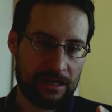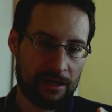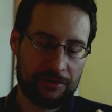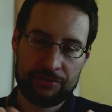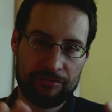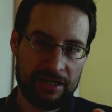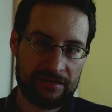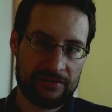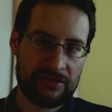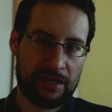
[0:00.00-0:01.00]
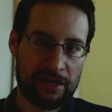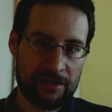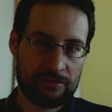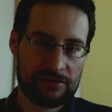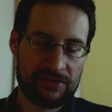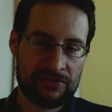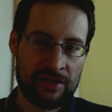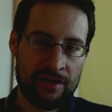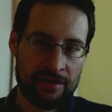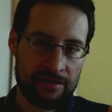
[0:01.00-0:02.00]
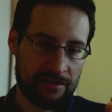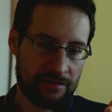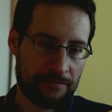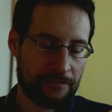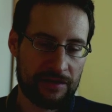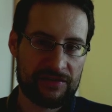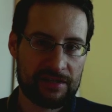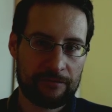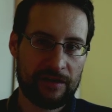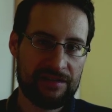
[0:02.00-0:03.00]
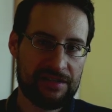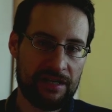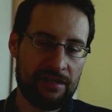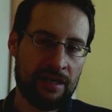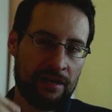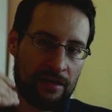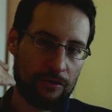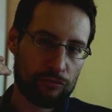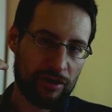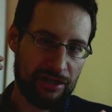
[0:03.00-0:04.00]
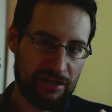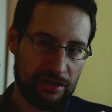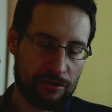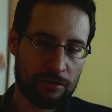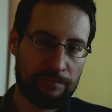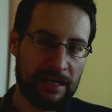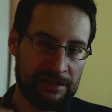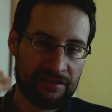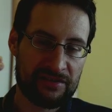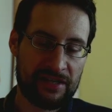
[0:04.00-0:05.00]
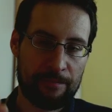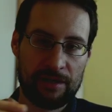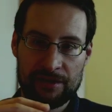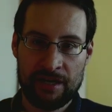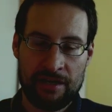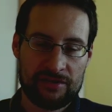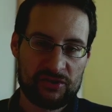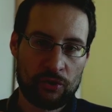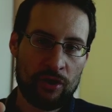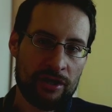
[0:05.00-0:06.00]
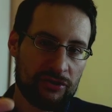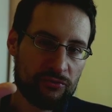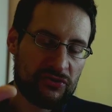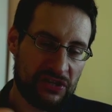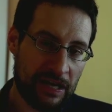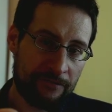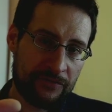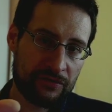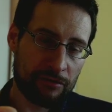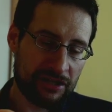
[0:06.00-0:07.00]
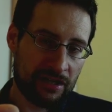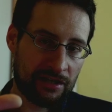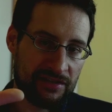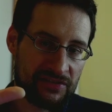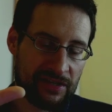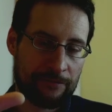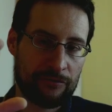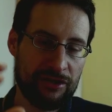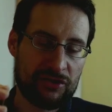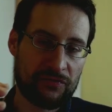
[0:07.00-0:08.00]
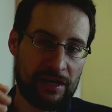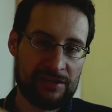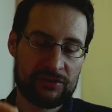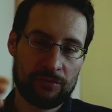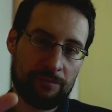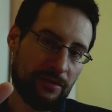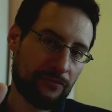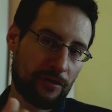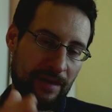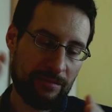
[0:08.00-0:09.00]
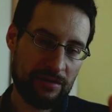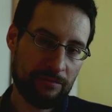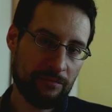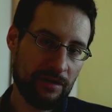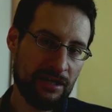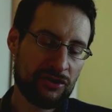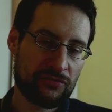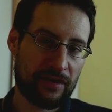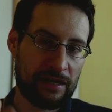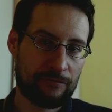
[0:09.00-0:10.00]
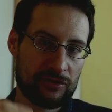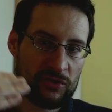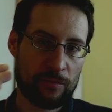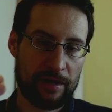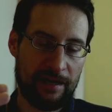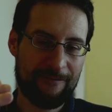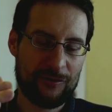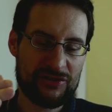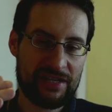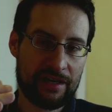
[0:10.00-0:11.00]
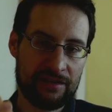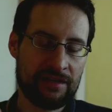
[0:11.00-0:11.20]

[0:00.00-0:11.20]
tree SSR and all this fun stuff, and then already compiled and assembled. So you save theoretically stuff on each file. So before, maybe each file was compiling 1 second